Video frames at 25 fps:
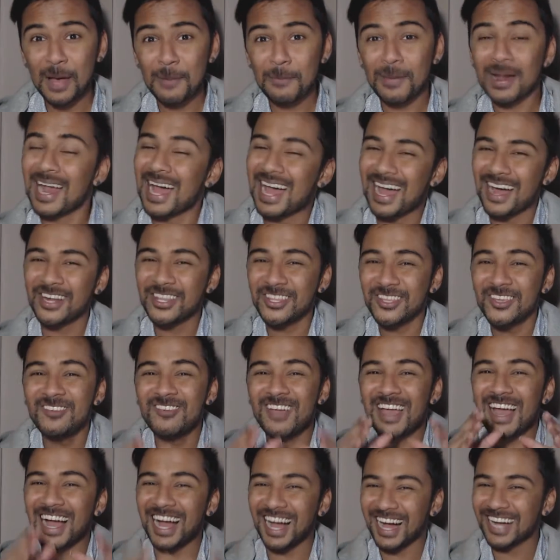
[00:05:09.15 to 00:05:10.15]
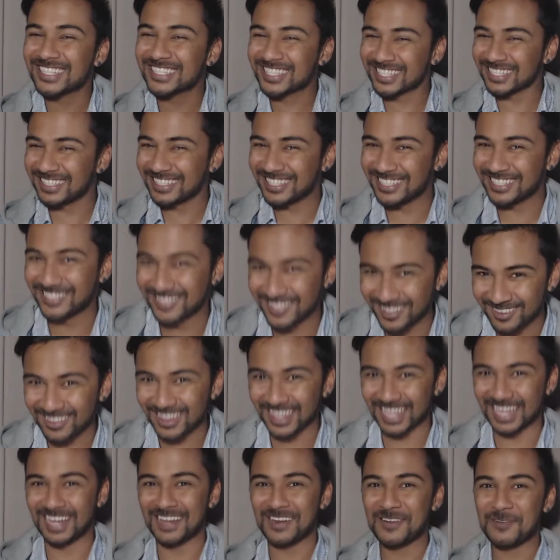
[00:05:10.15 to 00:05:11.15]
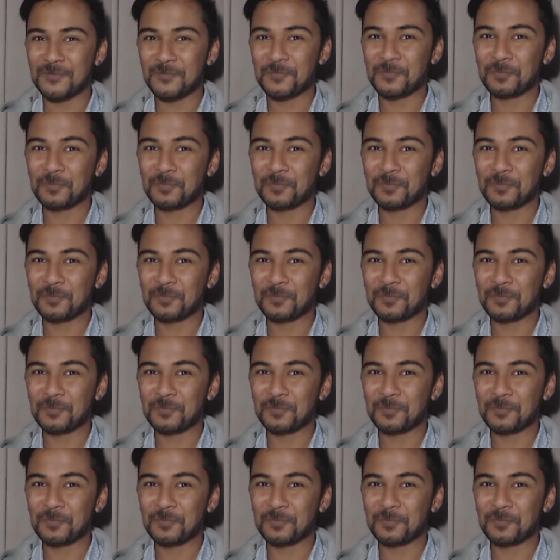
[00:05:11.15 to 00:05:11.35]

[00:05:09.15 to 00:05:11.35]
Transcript: But how do you actually do that?